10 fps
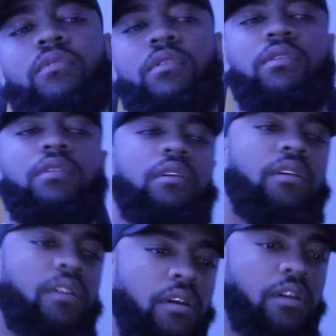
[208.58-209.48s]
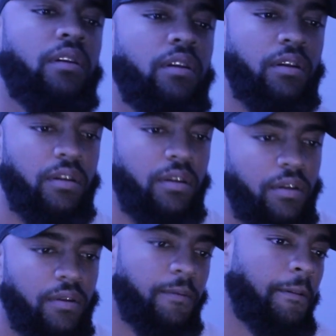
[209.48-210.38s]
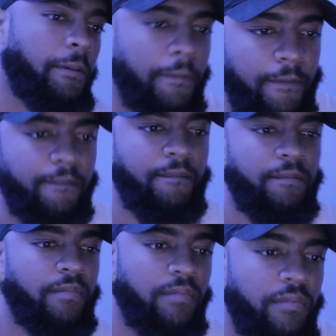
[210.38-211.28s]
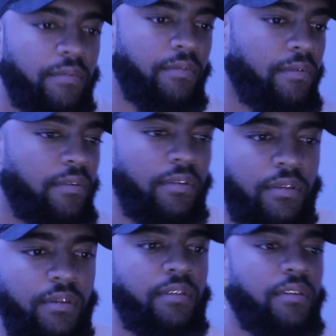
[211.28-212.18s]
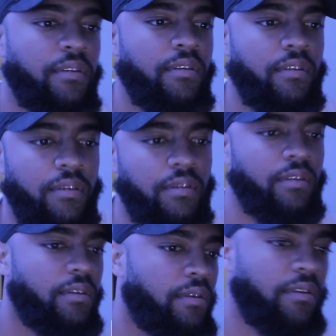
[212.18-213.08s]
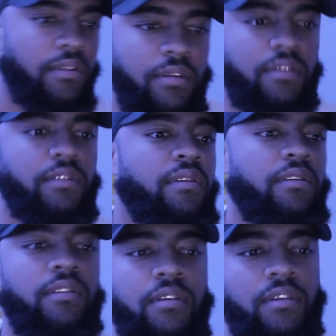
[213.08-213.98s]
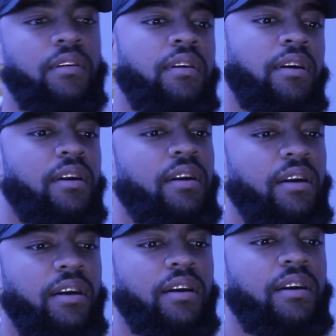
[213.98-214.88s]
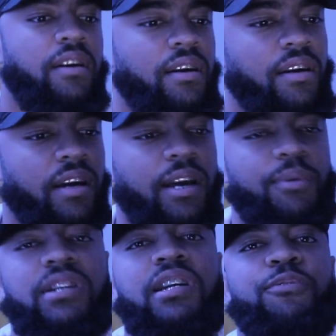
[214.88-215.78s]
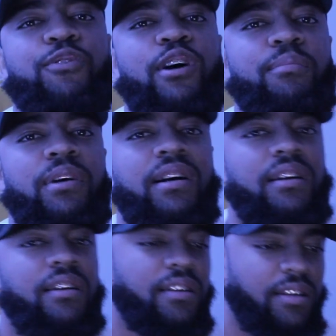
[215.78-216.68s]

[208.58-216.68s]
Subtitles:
for the night. Let me blow you up. Bitch, see me down the post. Shit, don't the other day. I gotta tell him that I stroke. Hey, where's she from, bro?